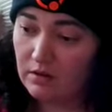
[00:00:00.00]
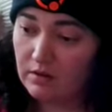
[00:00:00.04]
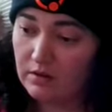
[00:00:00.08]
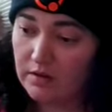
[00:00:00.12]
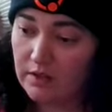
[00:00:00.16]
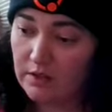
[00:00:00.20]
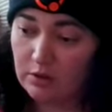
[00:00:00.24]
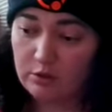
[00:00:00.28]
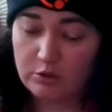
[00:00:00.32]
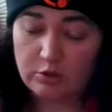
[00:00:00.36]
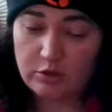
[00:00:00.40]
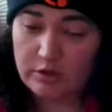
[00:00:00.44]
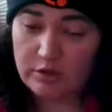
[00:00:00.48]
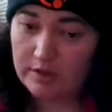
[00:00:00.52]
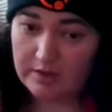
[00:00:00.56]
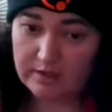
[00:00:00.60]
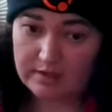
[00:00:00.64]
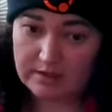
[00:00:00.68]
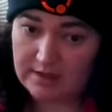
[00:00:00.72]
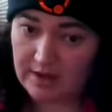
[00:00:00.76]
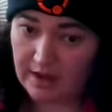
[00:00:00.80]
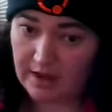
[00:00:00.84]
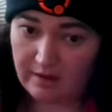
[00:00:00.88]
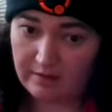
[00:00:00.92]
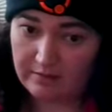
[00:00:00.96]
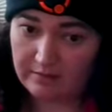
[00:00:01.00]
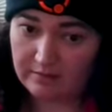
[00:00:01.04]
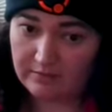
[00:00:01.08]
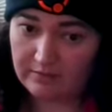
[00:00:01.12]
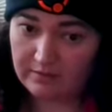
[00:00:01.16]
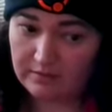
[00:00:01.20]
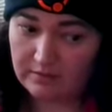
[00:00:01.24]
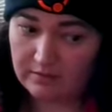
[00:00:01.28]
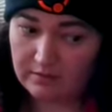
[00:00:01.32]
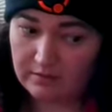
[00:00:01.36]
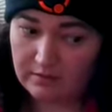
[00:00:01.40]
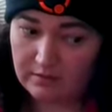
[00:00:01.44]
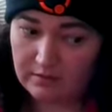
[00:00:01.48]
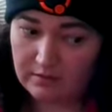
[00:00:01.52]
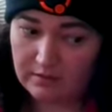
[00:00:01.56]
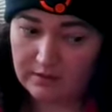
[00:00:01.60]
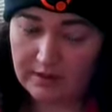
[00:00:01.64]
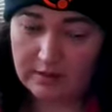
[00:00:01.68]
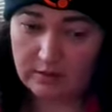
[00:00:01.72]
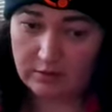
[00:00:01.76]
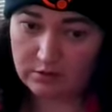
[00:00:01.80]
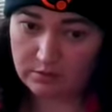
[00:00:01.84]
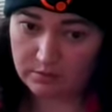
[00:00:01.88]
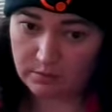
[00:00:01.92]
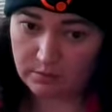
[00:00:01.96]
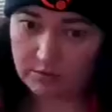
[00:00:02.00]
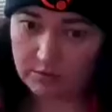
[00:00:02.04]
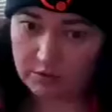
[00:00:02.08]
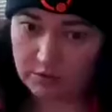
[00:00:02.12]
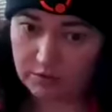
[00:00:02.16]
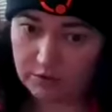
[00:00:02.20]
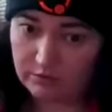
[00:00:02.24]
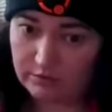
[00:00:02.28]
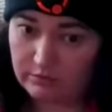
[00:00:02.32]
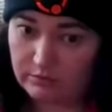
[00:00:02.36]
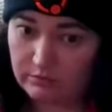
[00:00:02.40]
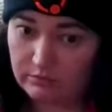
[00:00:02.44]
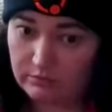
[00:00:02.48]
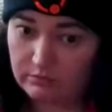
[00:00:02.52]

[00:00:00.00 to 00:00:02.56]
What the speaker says: They don't train the staff like they're supposed to.